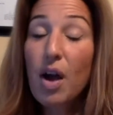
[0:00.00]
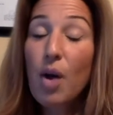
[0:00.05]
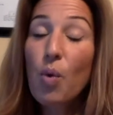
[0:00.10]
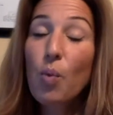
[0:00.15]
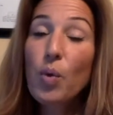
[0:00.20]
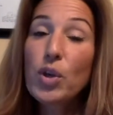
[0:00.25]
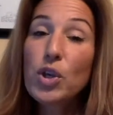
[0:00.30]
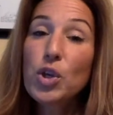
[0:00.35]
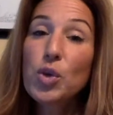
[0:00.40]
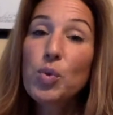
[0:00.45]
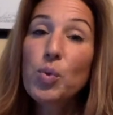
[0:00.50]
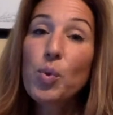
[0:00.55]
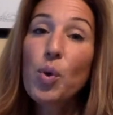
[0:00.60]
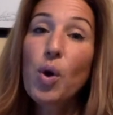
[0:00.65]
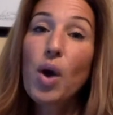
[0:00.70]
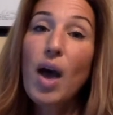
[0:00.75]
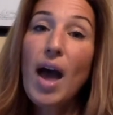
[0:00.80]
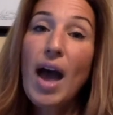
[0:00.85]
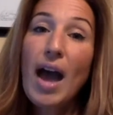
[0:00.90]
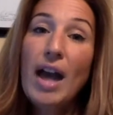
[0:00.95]
when you
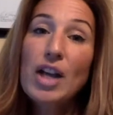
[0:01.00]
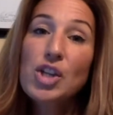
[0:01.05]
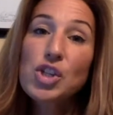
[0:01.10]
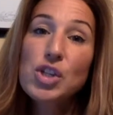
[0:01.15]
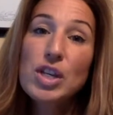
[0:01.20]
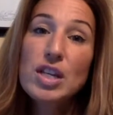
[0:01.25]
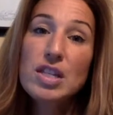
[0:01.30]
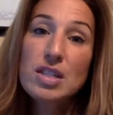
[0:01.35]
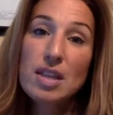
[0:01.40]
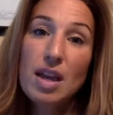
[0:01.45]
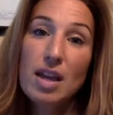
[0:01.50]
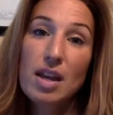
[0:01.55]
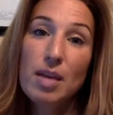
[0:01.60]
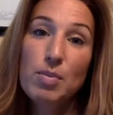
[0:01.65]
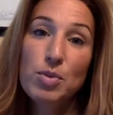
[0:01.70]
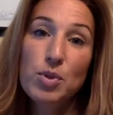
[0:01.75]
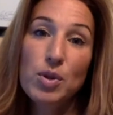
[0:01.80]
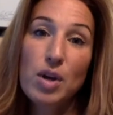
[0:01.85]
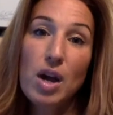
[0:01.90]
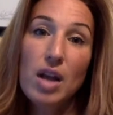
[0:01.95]
actually sign up
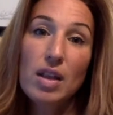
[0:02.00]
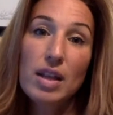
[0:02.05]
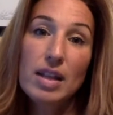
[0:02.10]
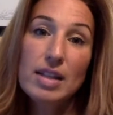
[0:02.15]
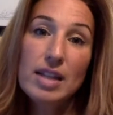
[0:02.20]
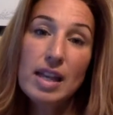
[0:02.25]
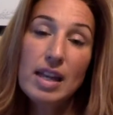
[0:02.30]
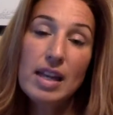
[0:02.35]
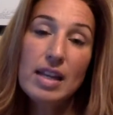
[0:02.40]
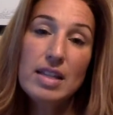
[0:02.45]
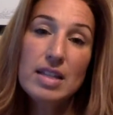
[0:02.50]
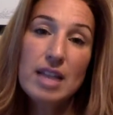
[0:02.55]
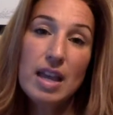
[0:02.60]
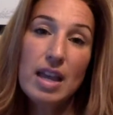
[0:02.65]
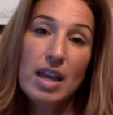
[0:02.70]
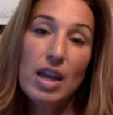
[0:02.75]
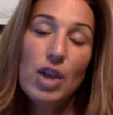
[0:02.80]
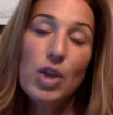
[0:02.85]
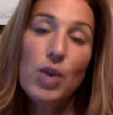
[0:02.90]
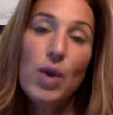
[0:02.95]
to an online dating
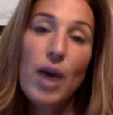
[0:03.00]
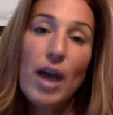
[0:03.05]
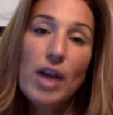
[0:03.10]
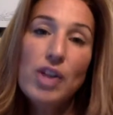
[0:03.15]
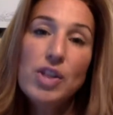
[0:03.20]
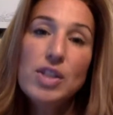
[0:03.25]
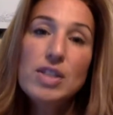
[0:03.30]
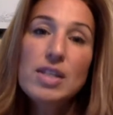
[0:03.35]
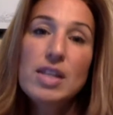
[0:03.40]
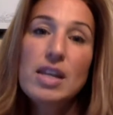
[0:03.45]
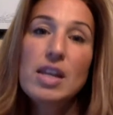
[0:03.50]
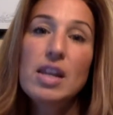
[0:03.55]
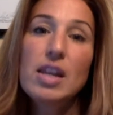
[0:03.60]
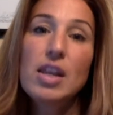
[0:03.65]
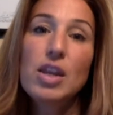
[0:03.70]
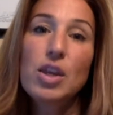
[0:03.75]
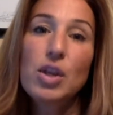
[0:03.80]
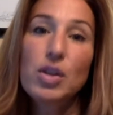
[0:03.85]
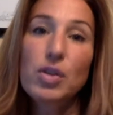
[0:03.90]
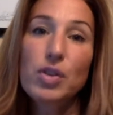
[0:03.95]
site, you actually say to the
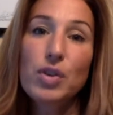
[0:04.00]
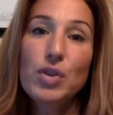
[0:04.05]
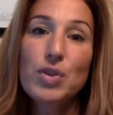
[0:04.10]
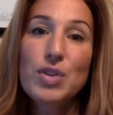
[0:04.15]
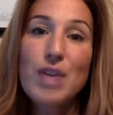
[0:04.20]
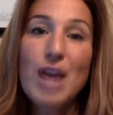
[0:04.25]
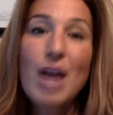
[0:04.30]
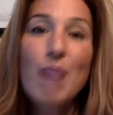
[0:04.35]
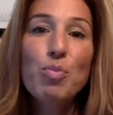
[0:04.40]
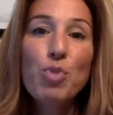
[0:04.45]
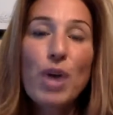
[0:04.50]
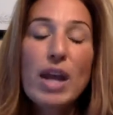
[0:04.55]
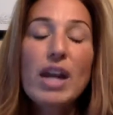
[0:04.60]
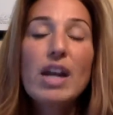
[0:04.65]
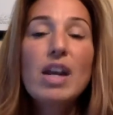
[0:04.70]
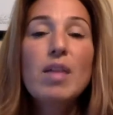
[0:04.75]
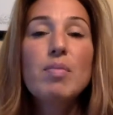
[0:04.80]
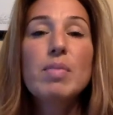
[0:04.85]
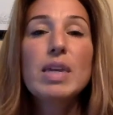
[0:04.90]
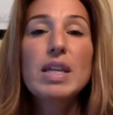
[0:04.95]
universe, I'm
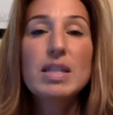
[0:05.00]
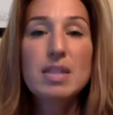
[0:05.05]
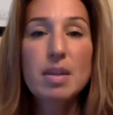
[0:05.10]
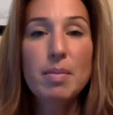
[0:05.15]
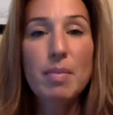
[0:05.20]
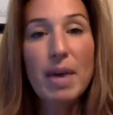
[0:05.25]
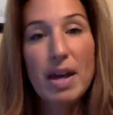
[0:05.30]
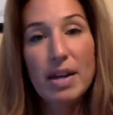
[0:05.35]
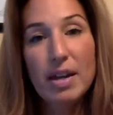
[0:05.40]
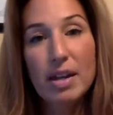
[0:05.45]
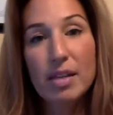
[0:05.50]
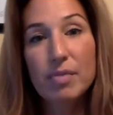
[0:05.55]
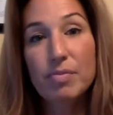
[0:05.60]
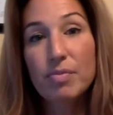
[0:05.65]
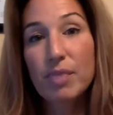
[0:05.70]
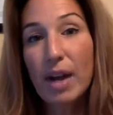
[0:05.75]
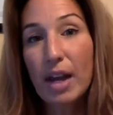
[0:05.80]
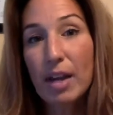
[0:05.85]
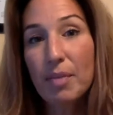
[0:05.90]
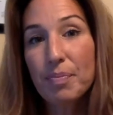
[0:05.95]
ready to meet somebody,
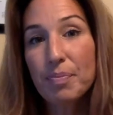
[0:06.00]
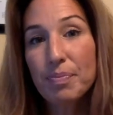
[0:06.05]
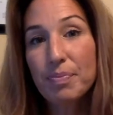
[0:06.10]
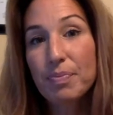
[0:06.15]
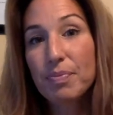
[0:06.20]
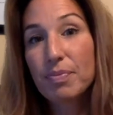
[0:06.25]
right?